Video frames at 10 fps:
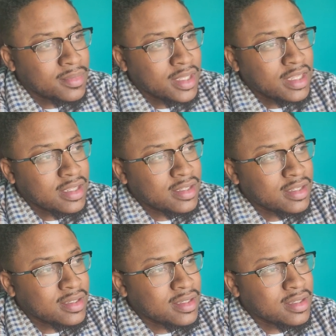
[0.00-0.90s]

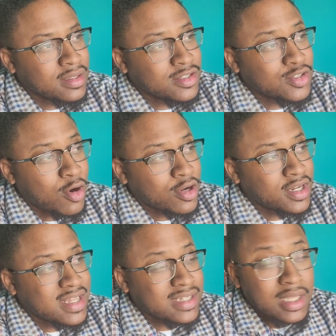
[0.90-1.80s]
He
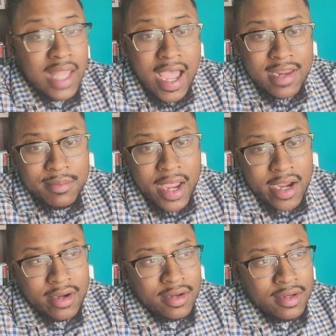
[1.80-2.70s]
started as a
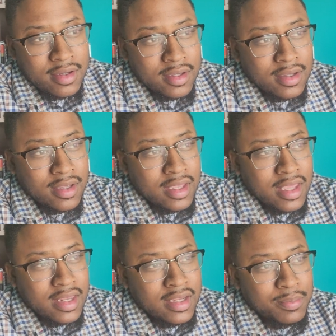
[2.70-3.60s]
linebacker,
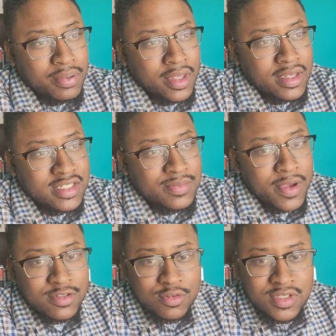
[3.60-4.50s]
and he plays
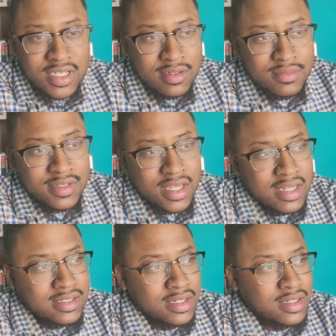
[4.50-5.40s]
special teams
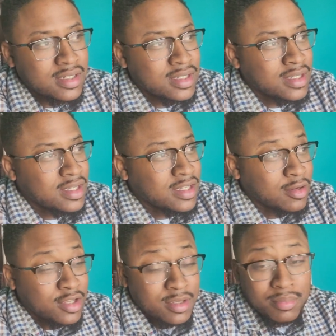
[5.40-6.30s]
as
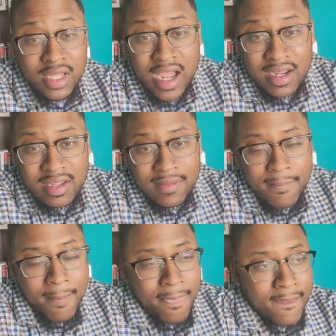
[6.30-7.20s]
he can block,
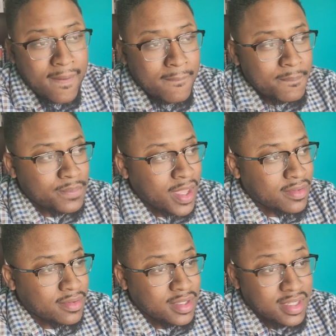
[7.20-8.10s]

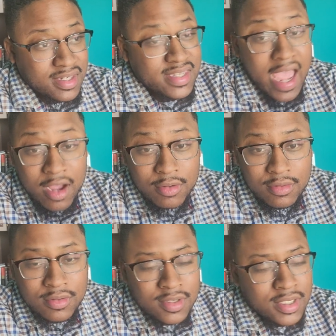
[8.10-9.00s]
he can
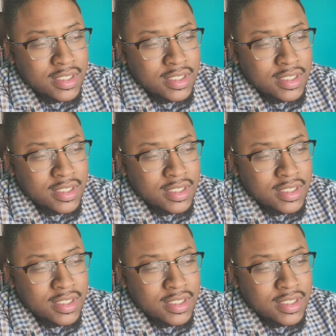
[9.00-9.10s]
tackle,